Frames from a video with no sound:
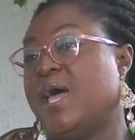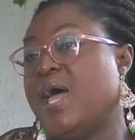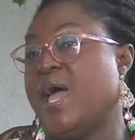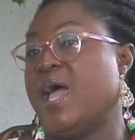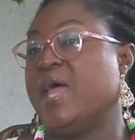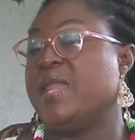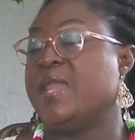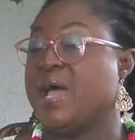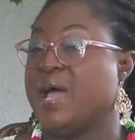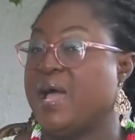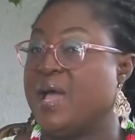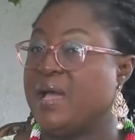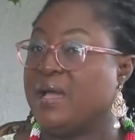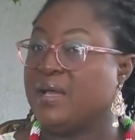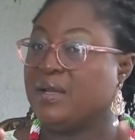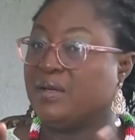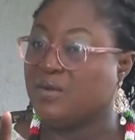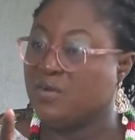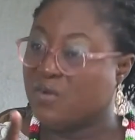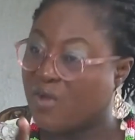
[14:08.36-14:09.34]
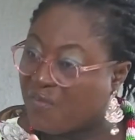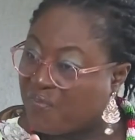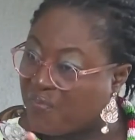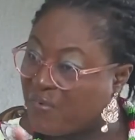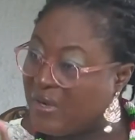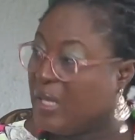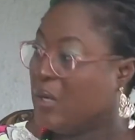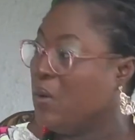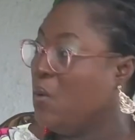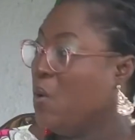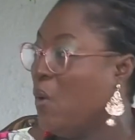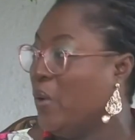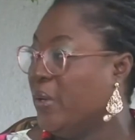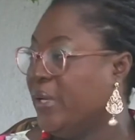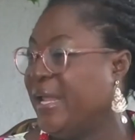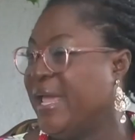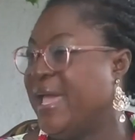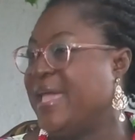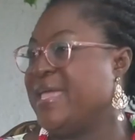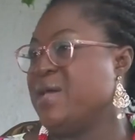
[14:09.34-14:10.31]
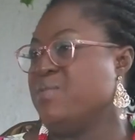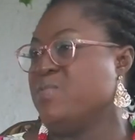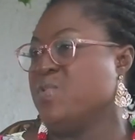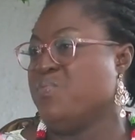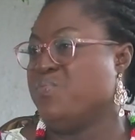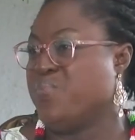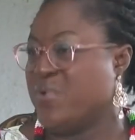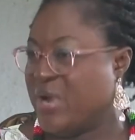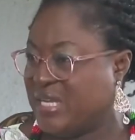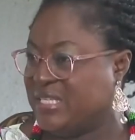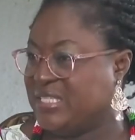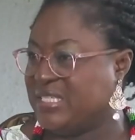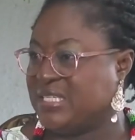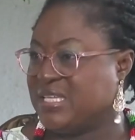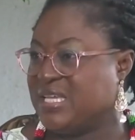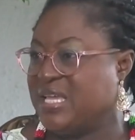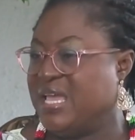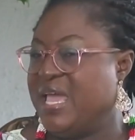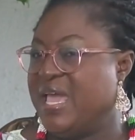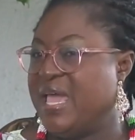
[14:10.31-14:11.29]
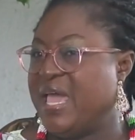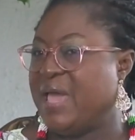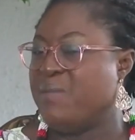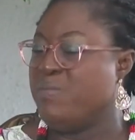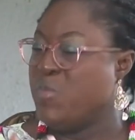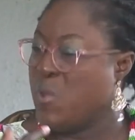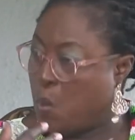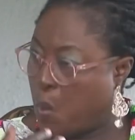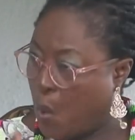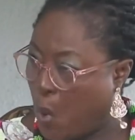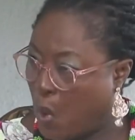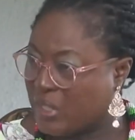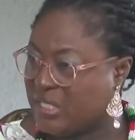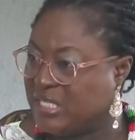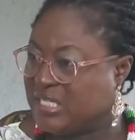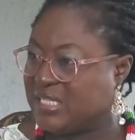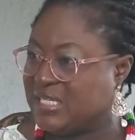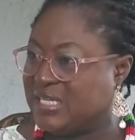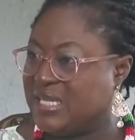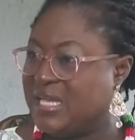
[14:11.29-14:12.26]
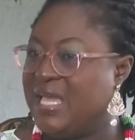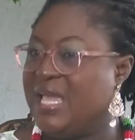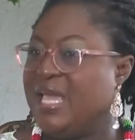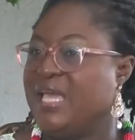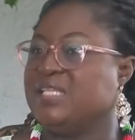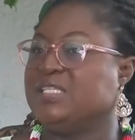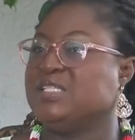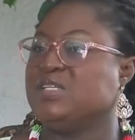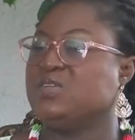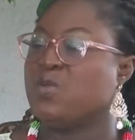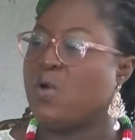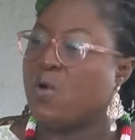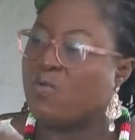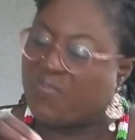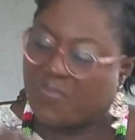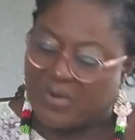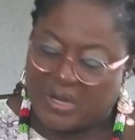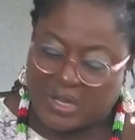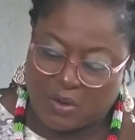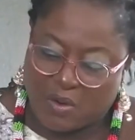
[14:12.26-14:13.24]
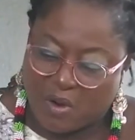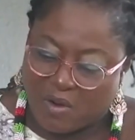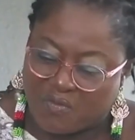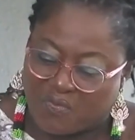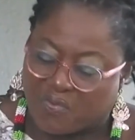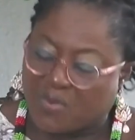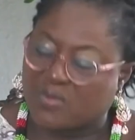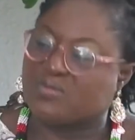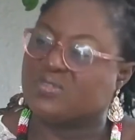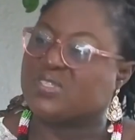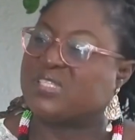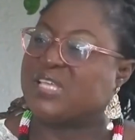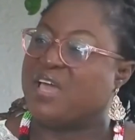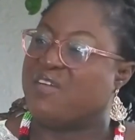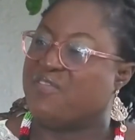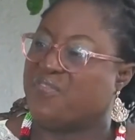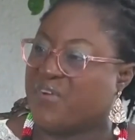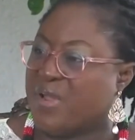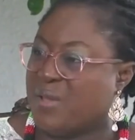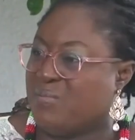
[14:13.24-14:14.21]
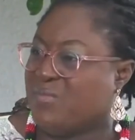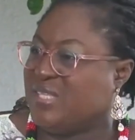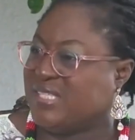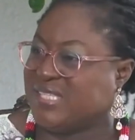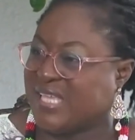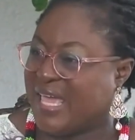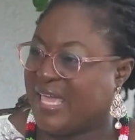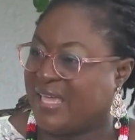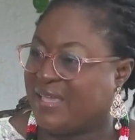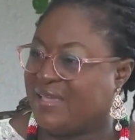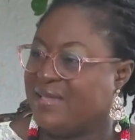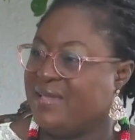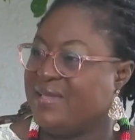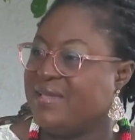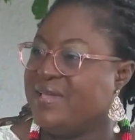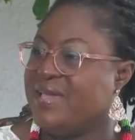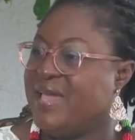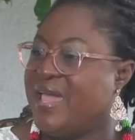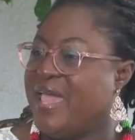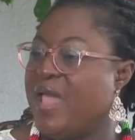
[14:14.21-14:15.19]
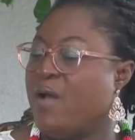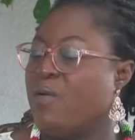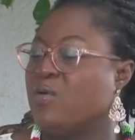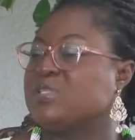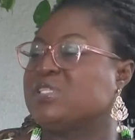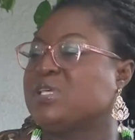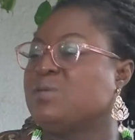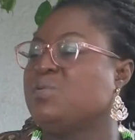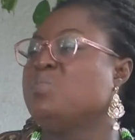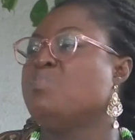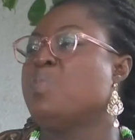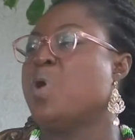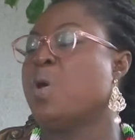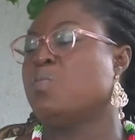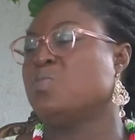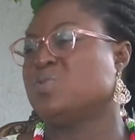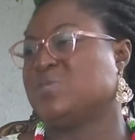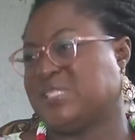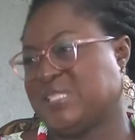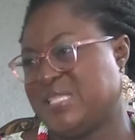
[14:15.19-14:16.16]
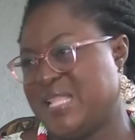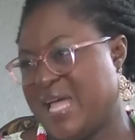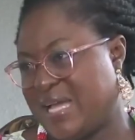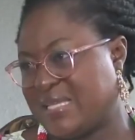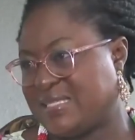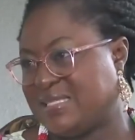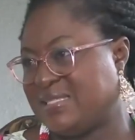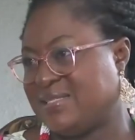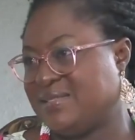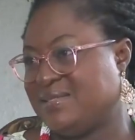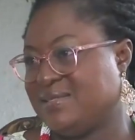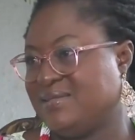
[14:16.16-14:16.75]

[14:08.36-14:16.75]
Ena North Legon, eye mi branch, mi ward. In the North Legon, Fonsu sign friend me say, was say mi ma omu snacks.